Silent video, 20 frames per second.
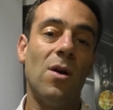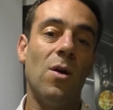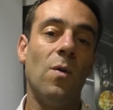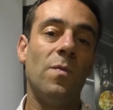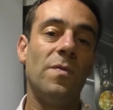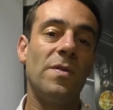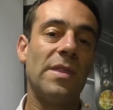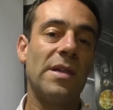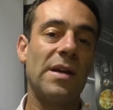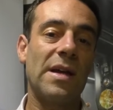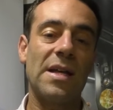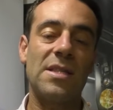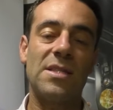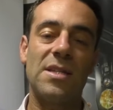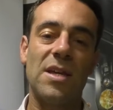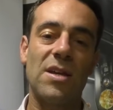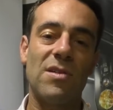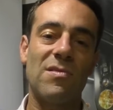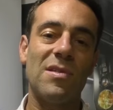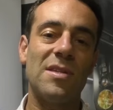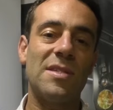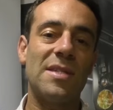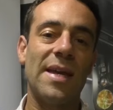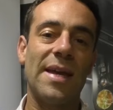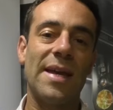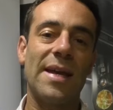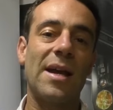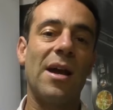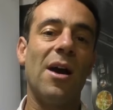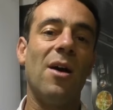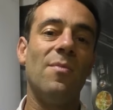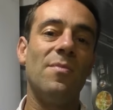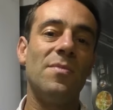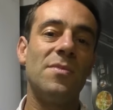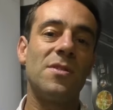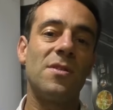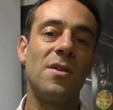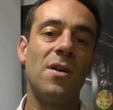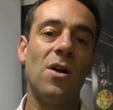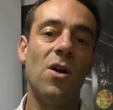Hopefully they'll get to increase their
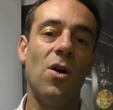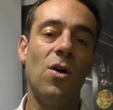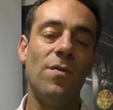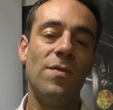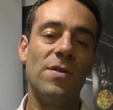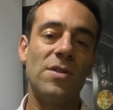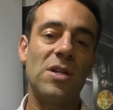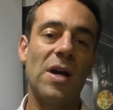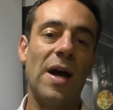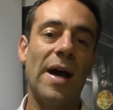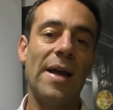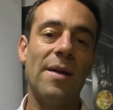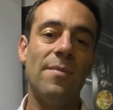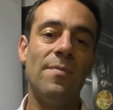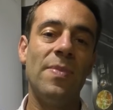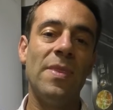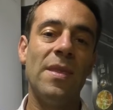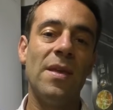incomes over time.